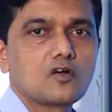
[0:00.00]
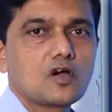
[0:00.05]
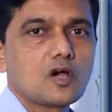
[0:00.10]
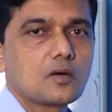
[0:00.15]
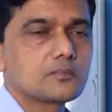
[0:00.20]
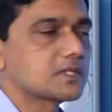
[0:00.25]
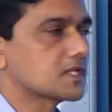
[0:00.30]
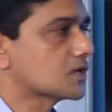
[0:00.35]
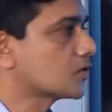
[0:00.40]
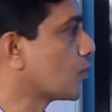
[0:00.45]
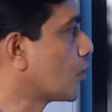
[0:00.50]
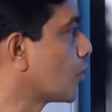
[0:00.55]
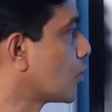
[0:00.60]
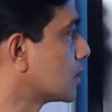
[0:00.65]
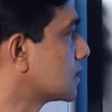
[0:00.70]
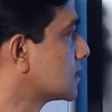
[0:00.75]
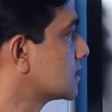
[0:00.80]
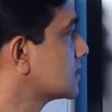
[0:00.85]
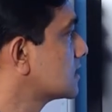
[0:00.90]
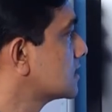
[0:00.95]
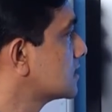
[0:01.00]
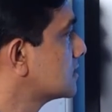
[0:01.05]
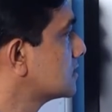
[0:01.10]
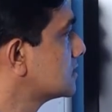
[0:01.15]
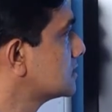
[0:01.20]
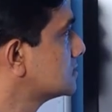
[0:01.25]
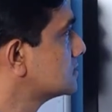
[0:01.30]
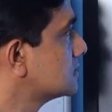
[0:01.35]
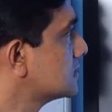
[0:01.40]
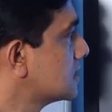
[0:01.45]
of the coal.
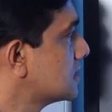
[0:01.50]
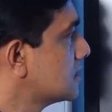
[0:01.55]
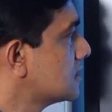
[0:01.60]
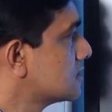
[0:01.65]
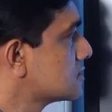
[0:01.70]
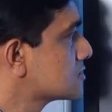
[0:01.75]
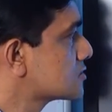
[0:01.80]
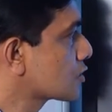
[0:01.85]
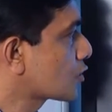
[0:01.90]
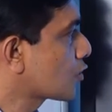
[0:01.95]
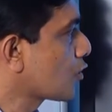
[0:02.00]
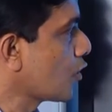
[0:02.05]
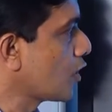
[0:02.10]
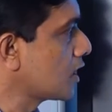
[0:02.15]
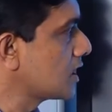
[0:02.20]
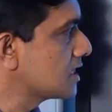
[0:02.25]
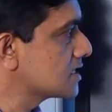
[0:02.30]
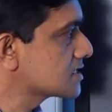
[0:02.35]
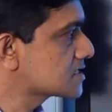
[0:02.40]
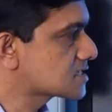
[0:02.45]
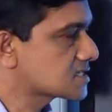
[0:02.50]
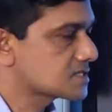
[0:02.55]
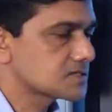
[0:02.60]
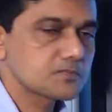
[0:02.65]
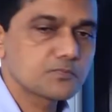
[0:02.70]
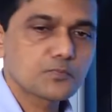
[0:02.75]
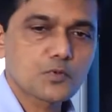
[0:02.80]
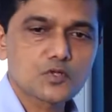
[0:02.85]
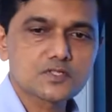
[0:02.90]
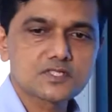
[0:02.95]
So coal
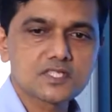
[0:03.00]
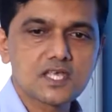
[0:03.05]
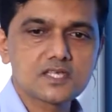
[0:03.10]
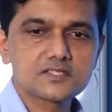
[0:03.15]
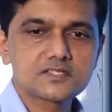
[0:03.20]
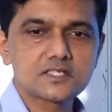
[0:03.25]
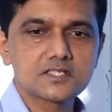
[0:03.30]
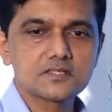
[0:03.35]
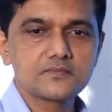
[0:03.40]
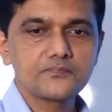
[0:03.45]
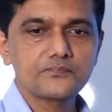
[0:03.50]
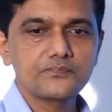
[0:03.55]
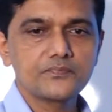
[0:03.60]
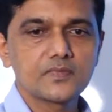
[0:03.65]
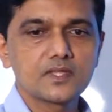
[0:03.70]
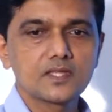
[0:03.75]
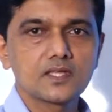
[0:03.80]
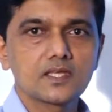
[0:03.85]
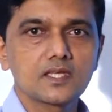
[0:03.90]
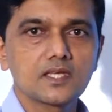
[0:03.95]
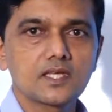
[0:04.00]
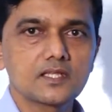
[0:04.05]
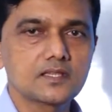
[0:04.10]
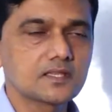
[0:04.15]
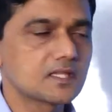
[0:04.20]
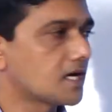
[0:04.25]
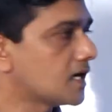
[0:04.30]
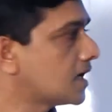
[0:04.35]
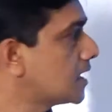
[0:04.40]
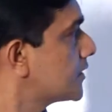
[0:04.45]
is processed
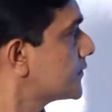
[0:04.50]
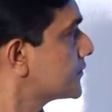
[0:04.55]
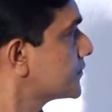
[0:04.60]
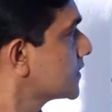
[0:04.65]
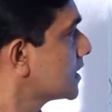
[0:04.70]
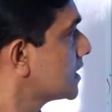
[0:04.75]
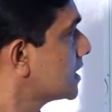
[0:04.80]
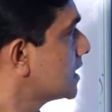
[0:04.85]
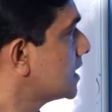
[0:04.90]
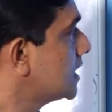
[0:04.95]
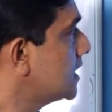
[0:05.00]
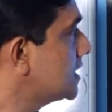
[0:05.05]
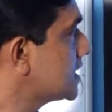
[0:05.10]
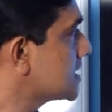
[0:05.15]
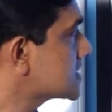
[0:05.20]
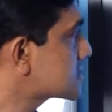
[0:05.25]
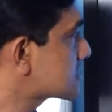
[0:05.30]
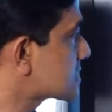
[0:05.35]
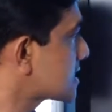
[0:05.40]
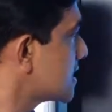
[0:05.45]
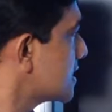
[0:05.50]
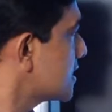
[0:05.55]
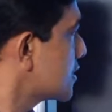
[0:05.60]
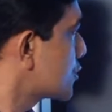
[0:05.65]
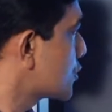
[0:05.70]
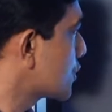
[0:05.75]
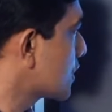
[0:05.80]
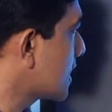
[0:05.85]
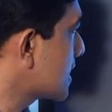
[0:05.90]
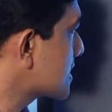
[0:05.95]
in the
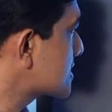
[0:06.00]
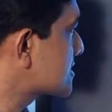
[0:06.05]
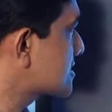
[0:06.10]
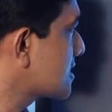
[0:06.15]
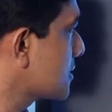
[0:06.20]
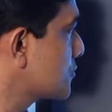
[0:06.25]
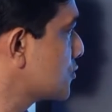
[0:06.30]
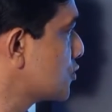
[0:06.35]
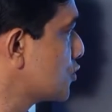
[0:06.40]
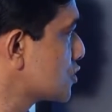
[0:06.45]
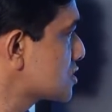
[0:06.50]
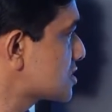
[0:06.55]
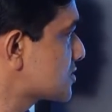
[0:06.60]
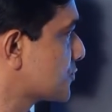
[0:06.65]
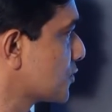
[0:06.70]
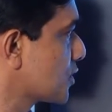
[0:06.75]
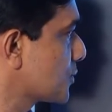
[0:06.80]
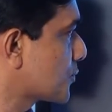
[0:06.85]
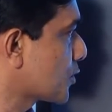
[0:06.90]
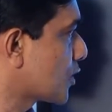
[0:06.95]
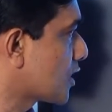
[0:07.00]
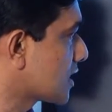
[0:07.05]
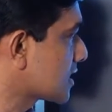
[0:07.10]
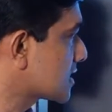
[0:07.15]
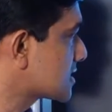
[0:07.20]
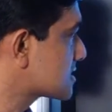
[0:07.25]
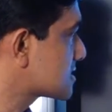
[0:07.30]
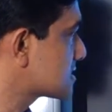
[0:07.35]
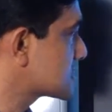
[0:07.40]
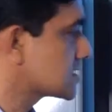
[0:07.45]
industry to get some useful
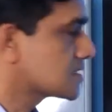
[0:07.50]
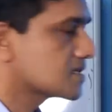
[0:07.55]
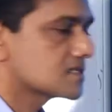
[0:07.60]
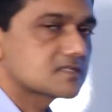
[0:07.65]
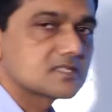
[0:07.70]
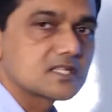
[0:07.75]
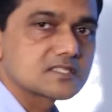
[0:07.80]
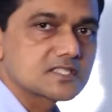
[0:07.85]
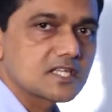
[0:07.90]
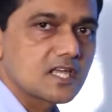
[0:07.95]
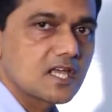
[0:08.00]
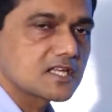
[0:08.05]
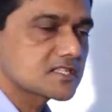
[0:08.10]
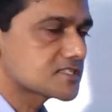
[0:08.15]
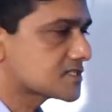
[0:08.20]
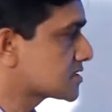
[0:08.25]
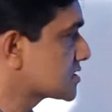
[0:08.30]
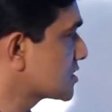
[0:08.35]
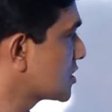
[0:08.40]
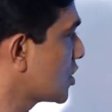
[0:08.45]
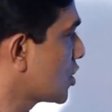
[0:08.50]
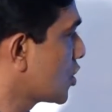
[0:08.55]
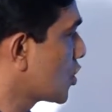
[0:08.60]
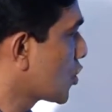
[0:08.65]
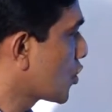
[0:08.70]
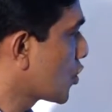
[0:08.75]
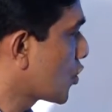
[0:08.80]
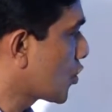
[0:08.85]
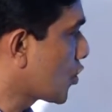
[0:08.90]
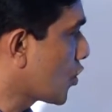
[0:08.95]
products such as
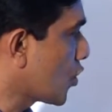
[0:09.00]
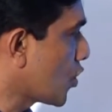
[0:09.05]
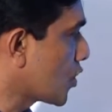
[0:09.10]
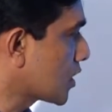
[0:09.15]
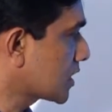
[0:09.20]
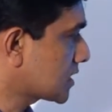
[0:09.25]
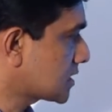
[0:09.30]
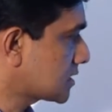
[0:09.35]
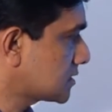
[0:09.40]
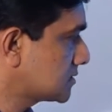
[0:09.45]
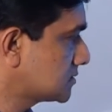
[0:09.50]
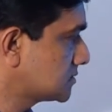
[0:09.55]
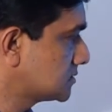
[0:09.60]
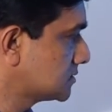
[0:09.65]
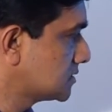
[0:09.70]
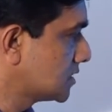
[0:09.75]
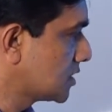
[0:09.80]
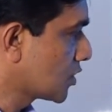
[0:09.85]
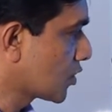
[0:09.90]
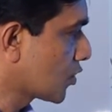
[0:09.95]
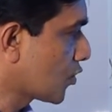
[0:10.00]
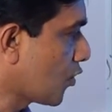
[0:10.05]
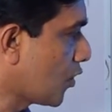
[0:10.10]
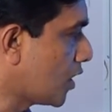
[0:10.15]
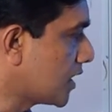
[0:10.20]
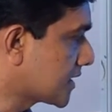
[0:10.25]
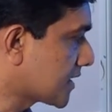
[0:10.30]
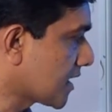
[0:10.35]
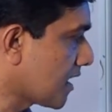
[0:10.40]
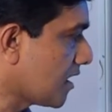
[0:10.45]
coke,
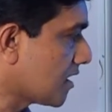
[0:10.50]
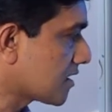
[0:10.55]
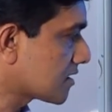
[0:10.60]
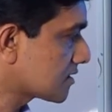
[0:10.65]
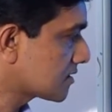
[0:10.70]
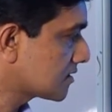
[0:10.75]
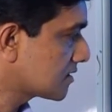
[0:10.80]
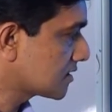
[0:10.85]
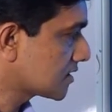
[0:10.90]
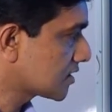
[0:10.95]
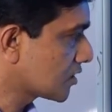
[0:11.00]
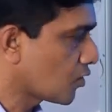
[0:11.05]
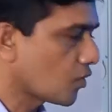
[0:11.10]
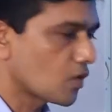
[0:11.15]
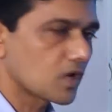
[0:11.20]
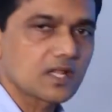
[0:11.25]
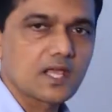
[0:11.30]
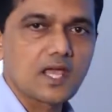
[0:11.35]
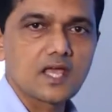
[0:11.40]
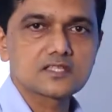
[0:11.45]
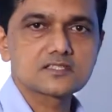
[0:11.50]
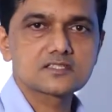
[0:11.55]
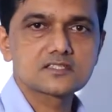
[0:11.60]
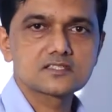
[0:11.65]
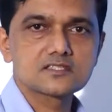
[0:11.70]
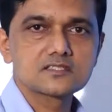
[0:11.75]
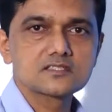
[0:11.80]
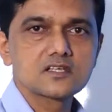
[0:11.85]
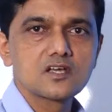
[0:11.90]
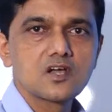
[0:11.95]
coal tar, coal
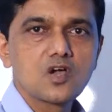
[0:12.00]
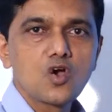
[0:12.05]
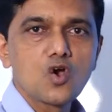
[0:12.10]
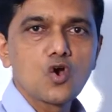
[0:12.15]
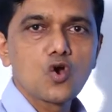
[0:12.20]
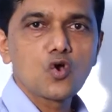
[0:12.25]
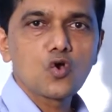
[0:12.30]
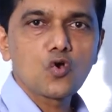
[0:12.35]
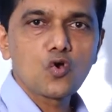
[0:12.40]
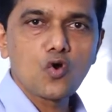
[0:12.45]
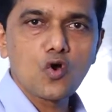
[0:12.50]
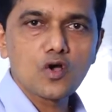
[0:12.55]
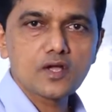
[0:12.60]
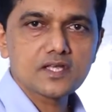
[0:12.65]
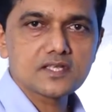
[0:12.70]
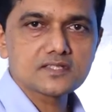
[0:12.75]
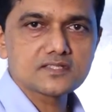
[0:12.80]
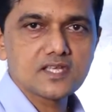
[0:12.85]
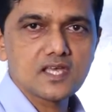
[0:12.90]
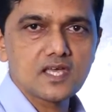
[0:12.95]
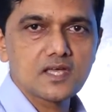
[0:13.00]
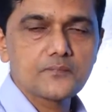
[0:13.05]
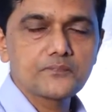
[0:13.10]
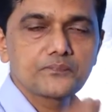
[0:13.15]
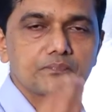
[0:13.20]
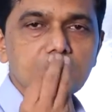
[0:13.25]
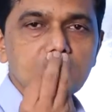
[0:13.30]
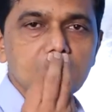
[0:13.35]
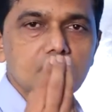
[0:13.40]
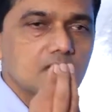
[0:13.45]
gas. Coke is a
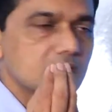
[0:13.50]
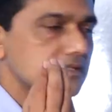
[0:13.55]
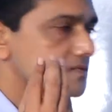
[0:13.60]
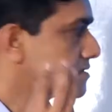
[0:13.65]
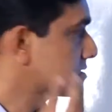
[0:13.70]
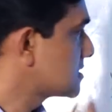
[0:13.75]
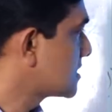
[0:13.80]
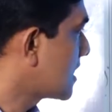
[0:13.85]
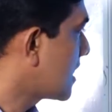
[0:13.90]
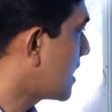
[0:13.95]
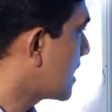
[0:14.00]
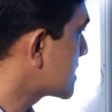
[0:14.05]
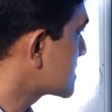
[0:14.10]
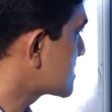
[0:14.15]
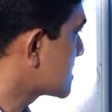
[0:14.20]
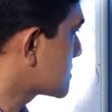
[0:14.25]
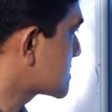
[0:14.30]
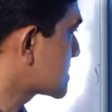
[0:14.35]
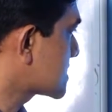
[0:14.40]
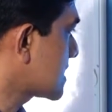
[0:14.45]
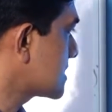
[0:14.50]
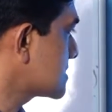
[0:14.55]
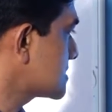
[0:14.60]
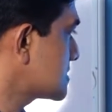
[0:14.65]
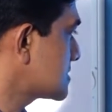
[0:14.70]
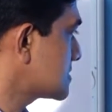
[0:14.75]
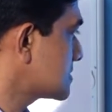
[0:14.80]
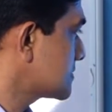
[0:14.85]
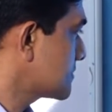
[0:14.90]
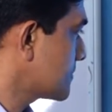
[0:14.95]
hard
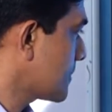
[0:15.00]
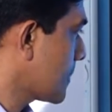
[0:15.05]
substance,